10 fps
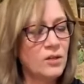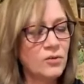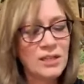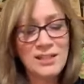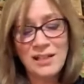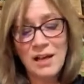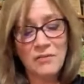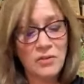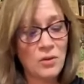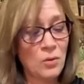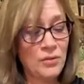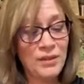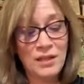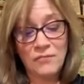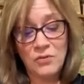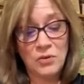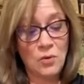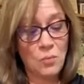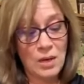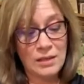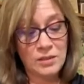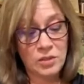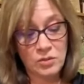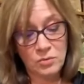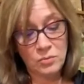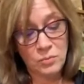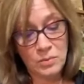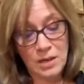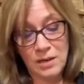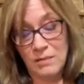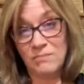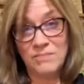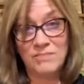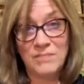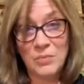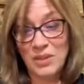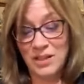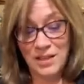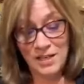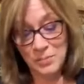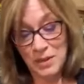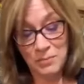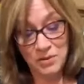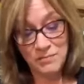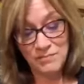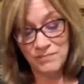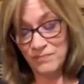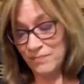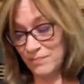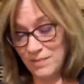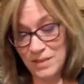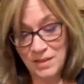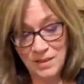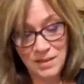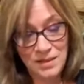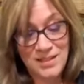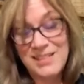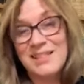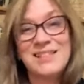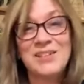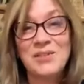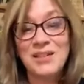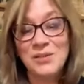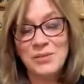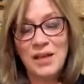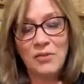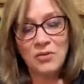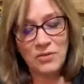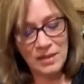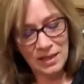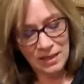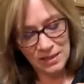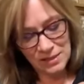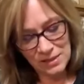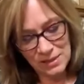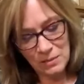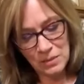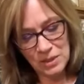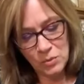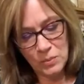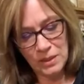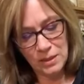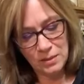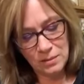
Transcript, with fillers: You don't need to cover the whole thing if you don't want to um, with collage paper because you can use other things in between.